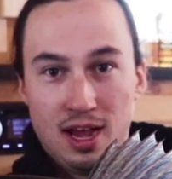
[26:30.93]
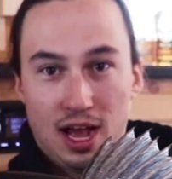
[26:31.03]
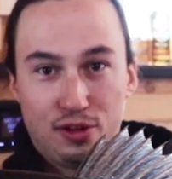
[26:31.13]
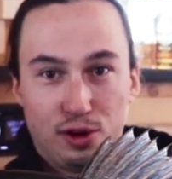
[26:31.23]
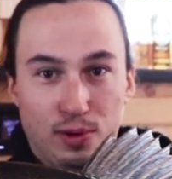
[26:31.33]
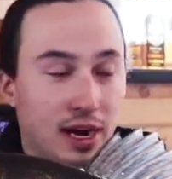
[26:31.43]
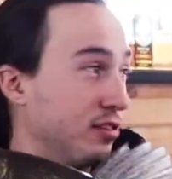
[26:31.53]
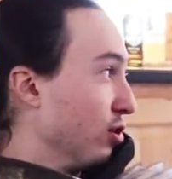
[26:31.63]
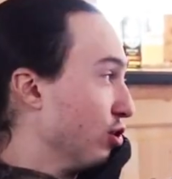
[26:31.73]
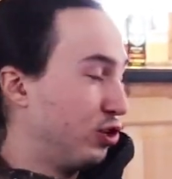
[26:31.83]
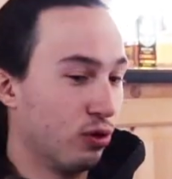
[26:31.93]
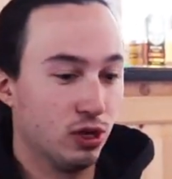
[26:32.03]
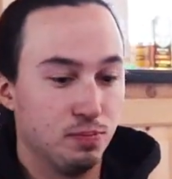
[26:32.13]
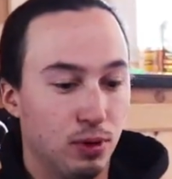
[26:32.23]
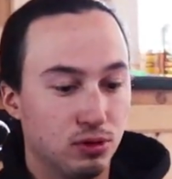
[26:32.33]
I literally ran out there in
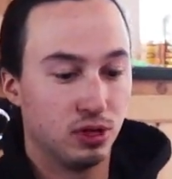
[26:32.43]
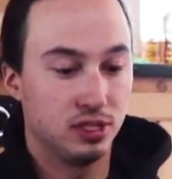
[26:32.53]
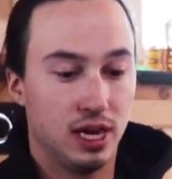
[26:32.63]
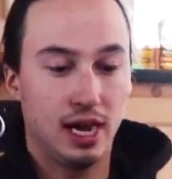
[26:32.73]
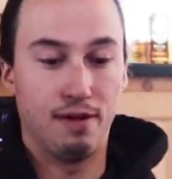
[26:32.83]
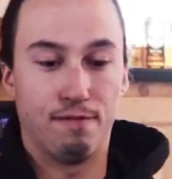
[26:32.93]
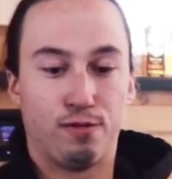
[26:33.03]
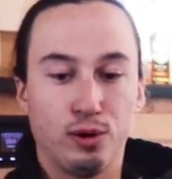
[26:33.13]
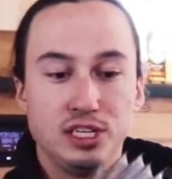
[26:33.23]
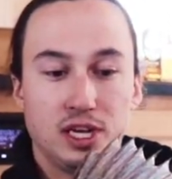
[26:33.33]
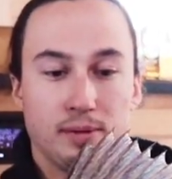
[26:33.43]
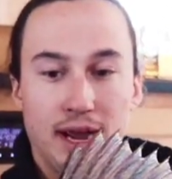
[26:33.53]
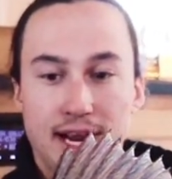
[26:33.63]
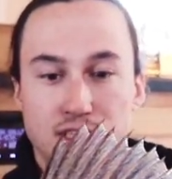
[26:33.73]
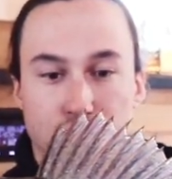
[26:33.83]
shorts, boots untied. I'm freezing. My
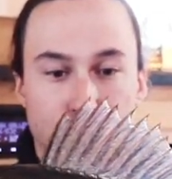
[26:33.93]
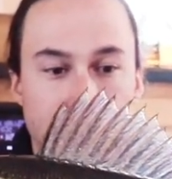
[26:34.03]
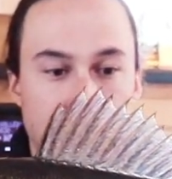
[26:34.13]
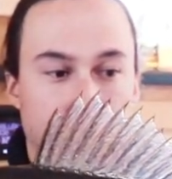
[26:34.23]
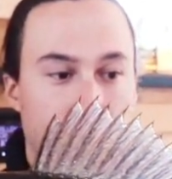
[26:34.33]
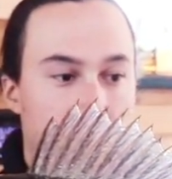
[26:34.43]
hands are freezing.